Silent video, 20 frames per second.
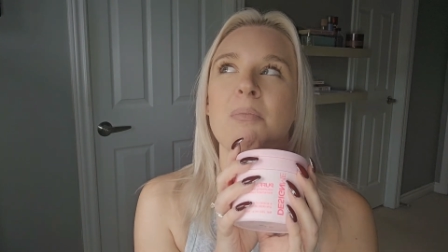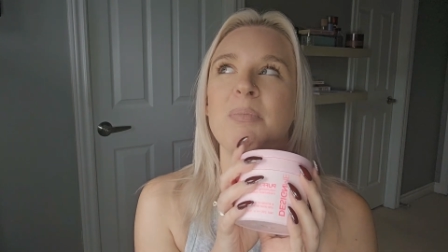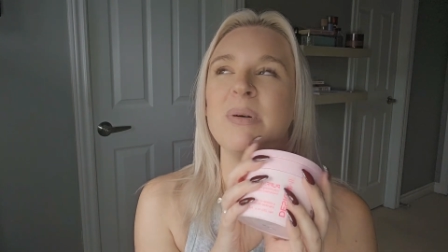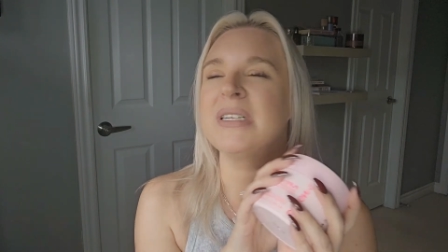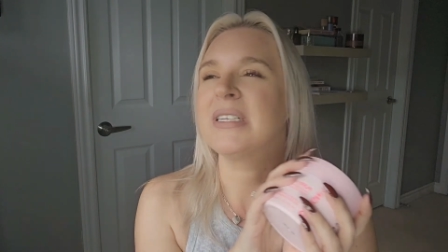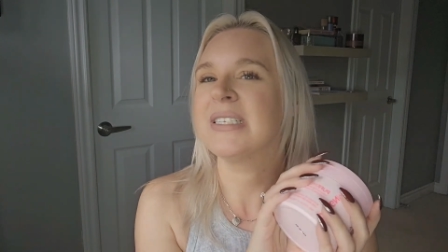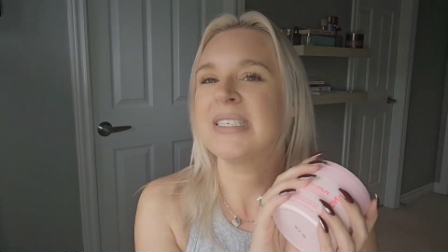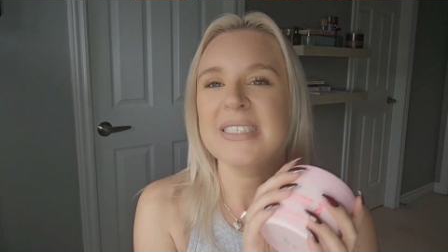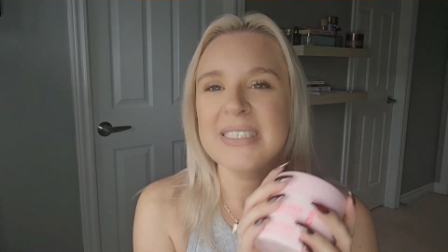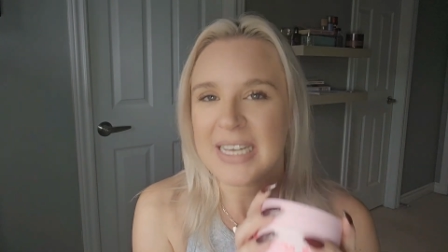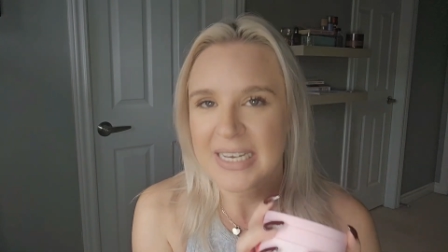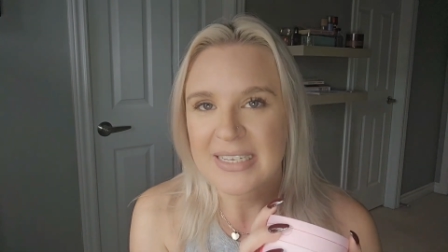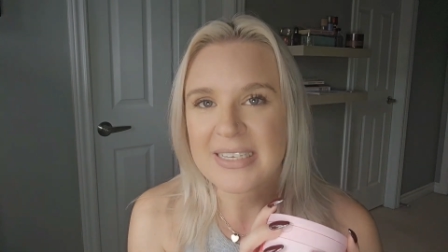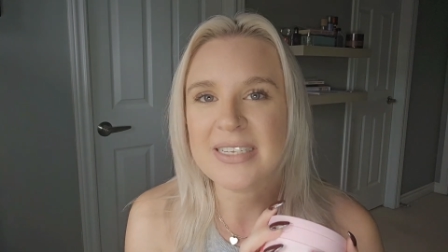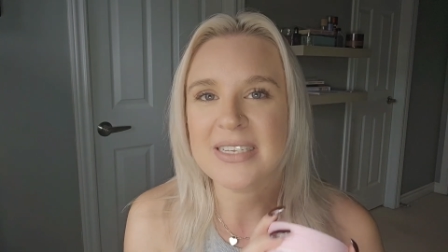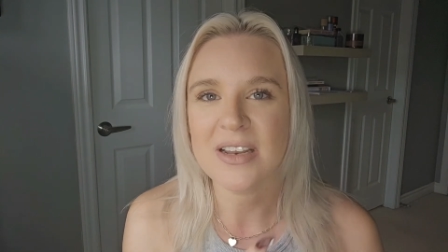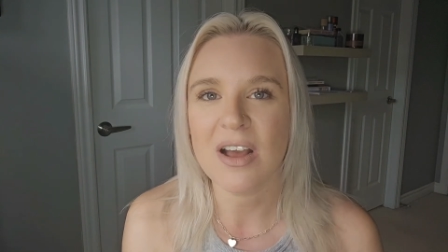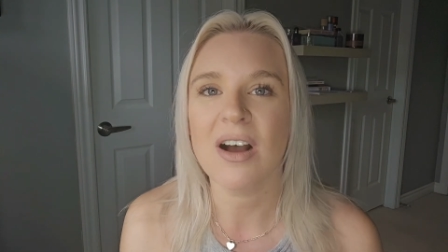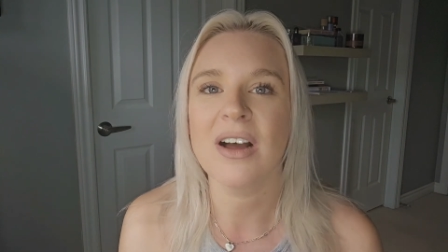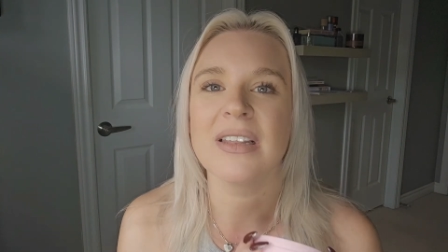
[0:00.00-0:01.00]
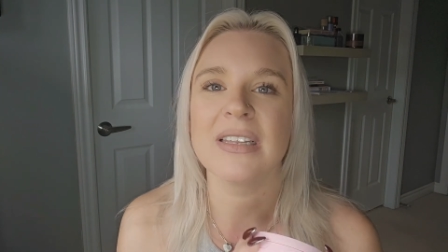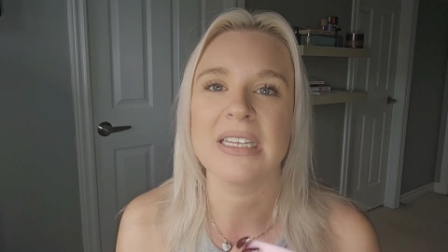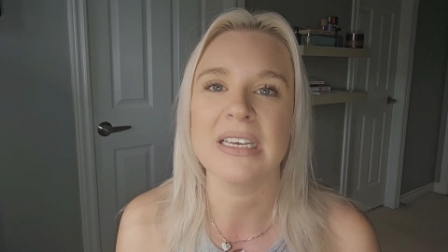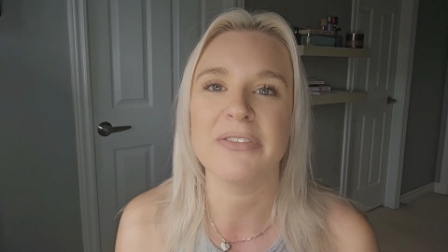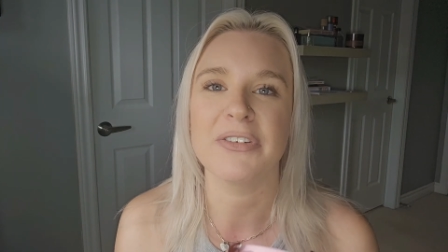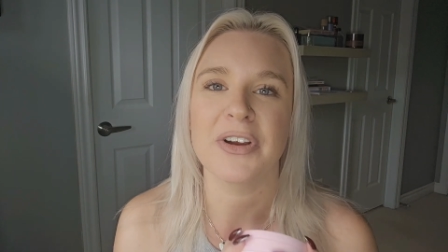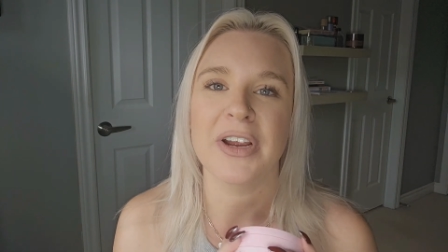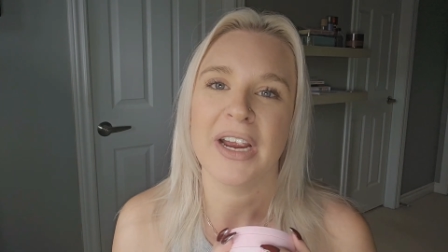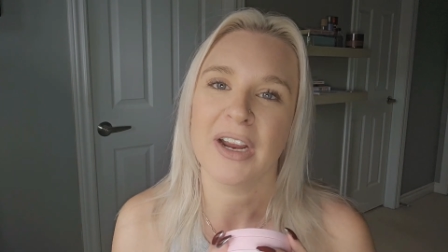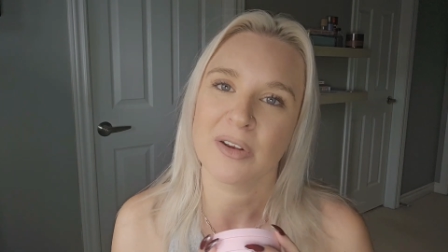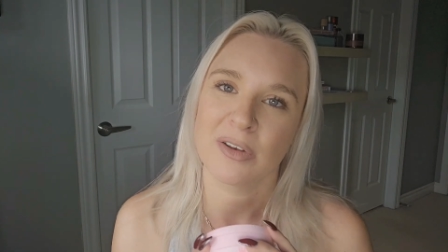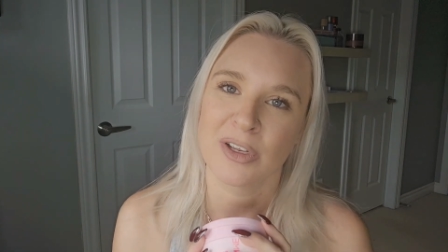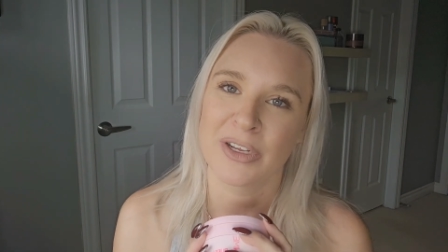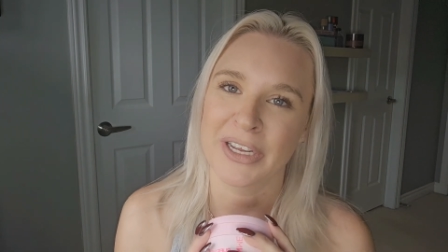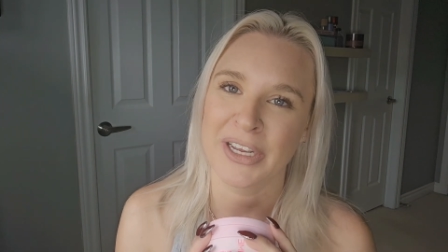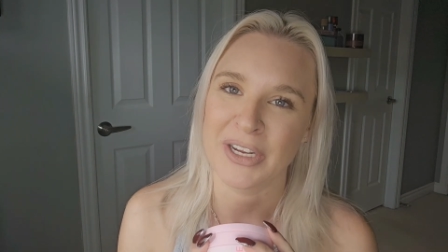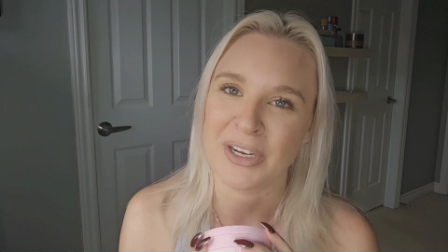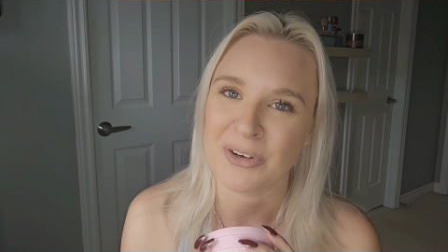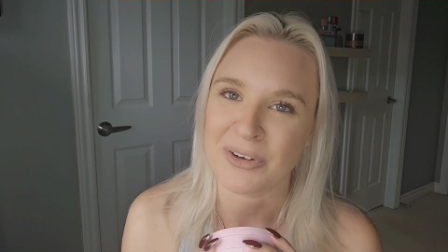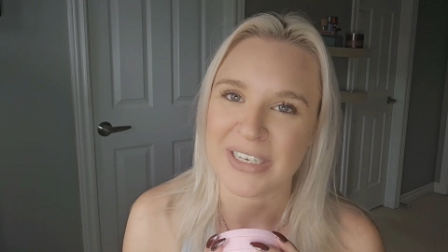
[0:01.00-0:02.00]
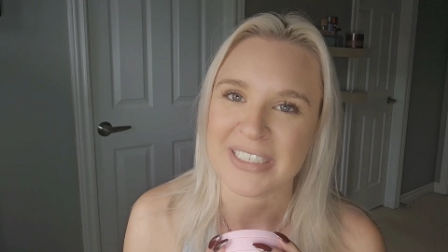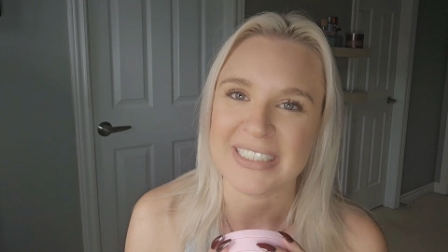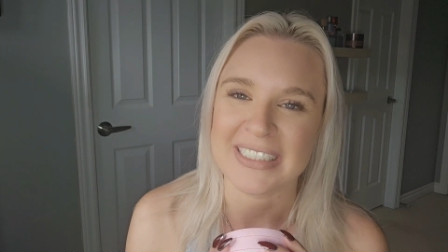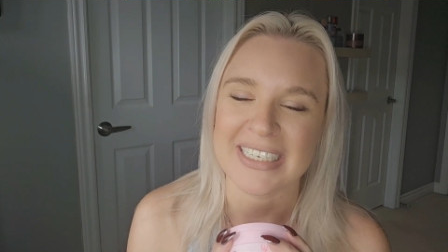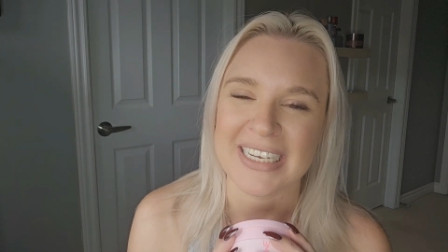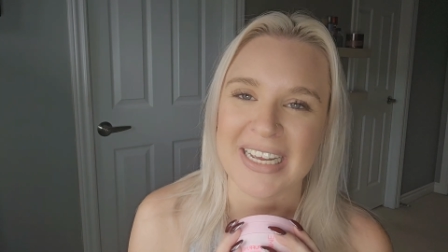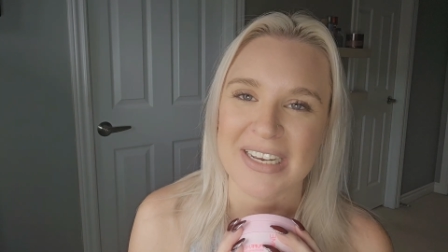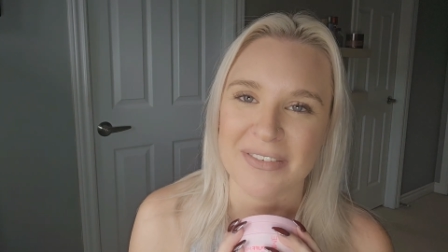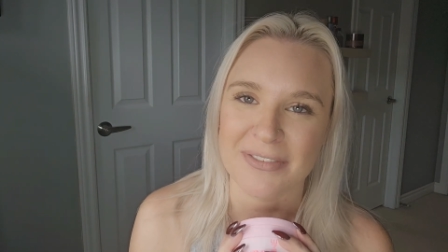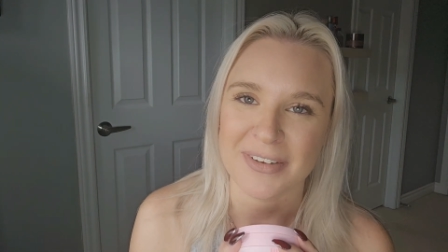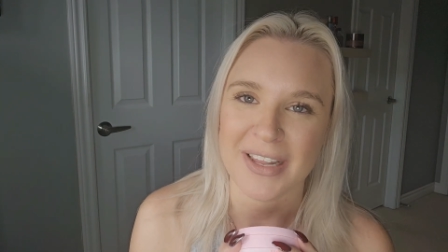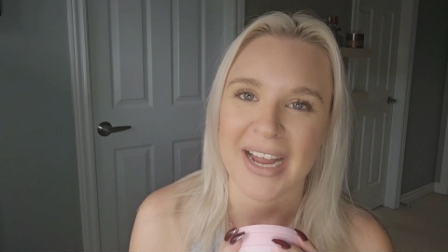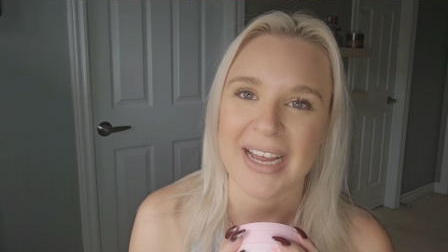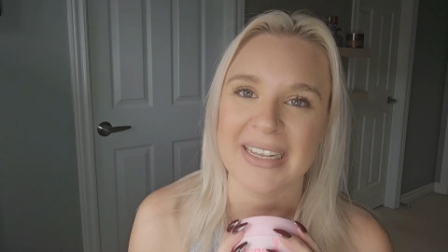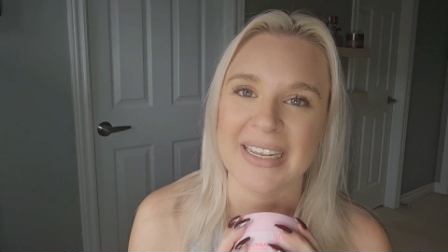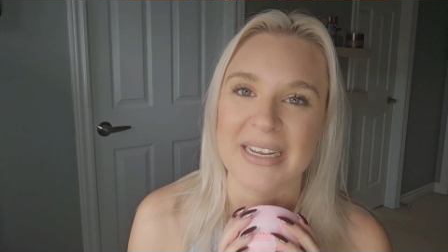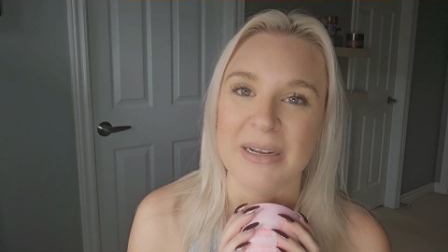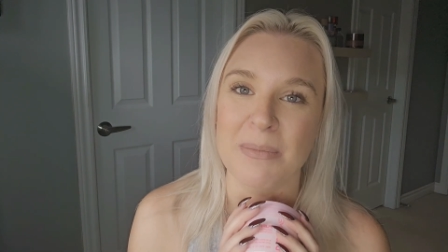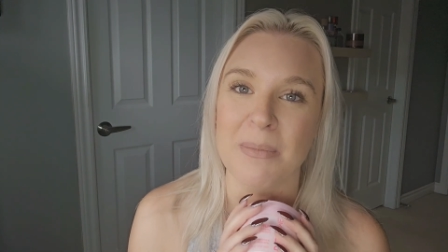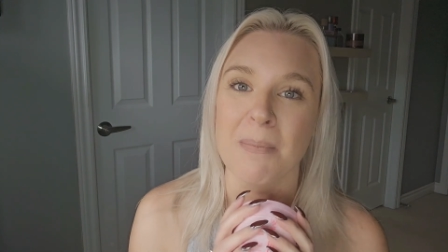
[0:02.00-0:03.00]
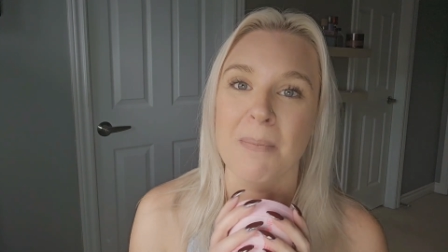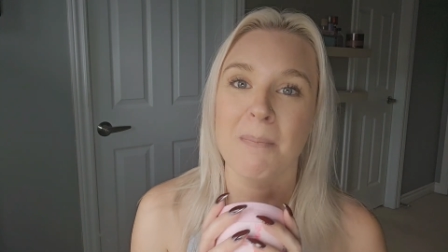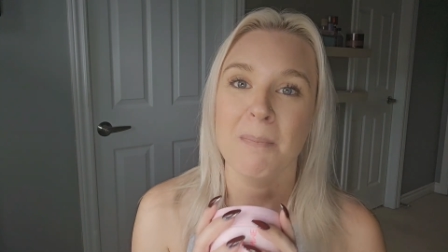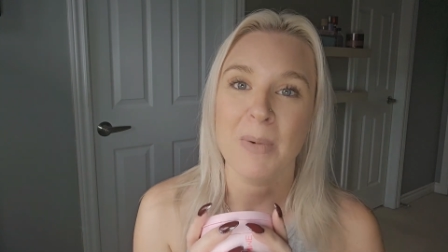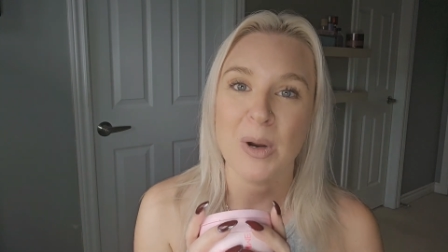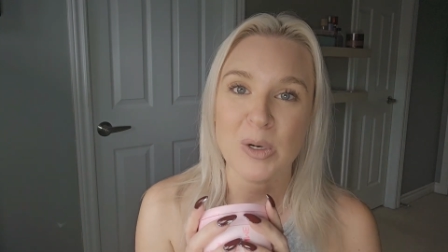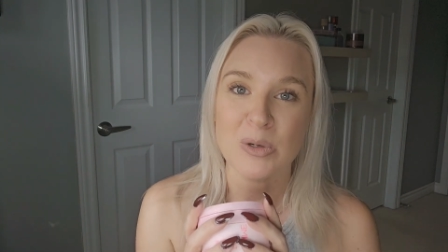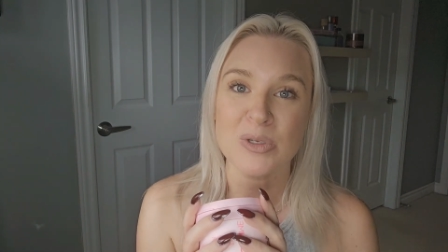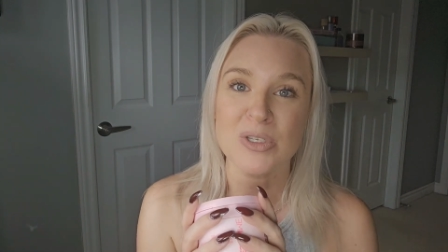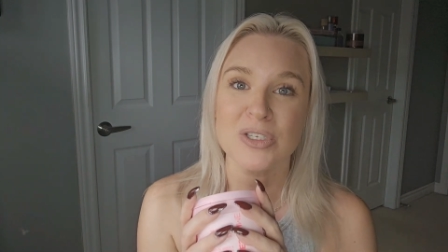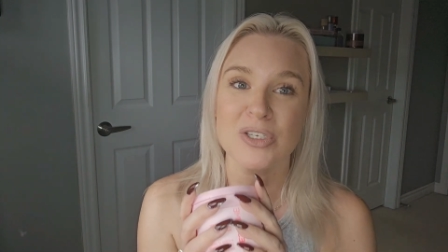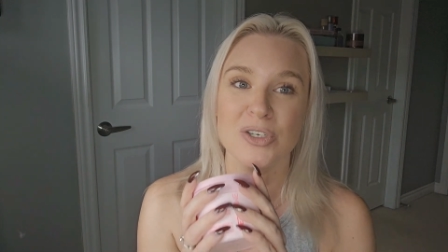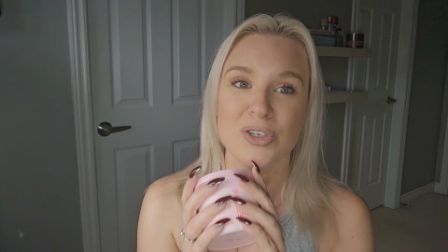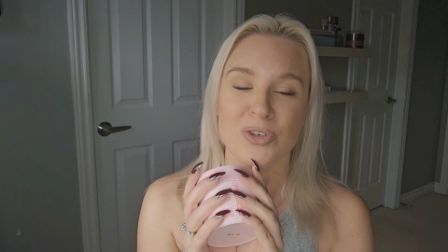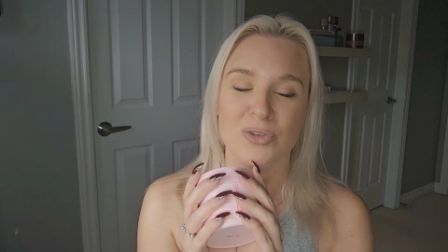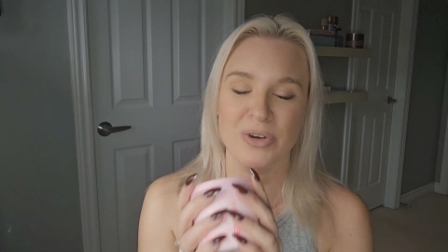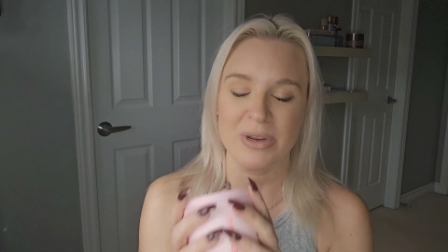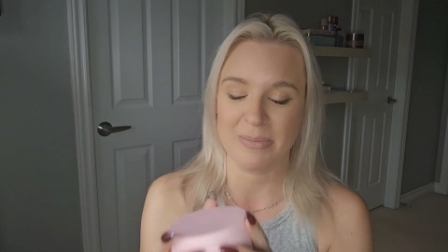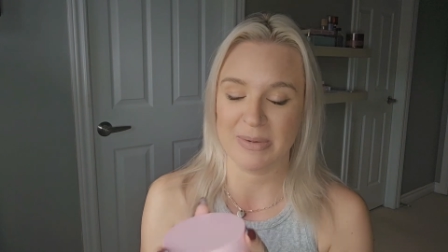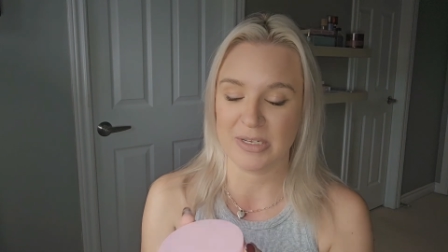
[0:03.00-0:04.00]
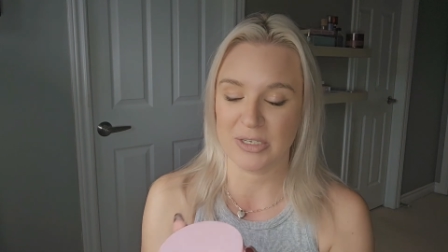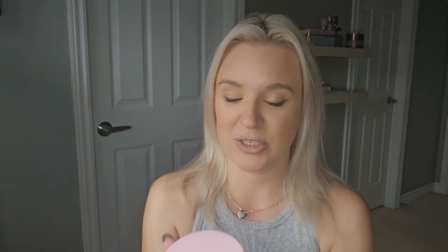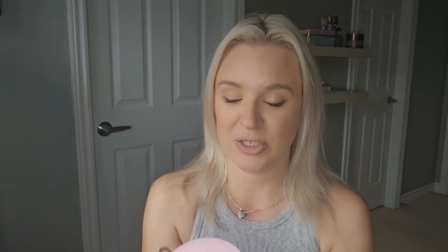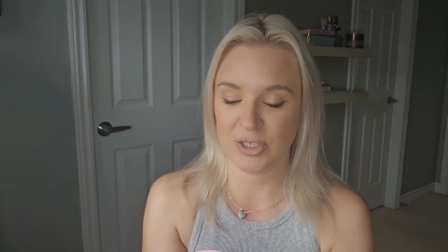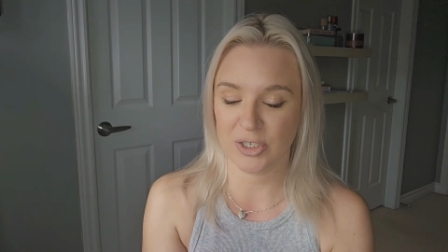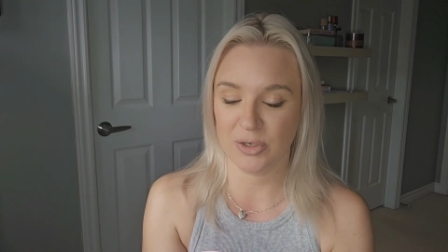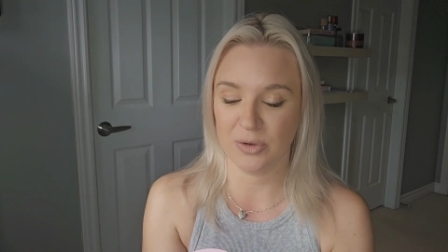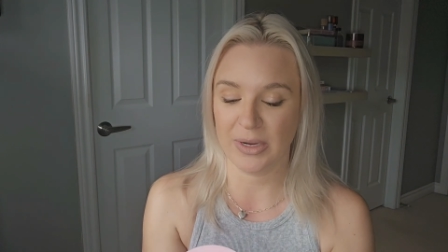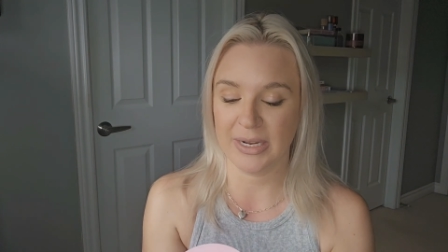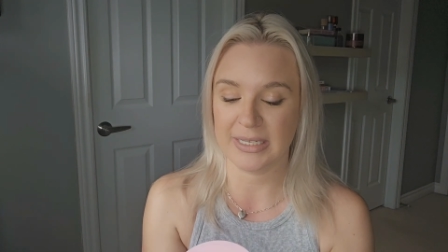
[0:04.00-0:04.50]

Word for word: but does not leave your hair looking greasy and flat like most treatments do.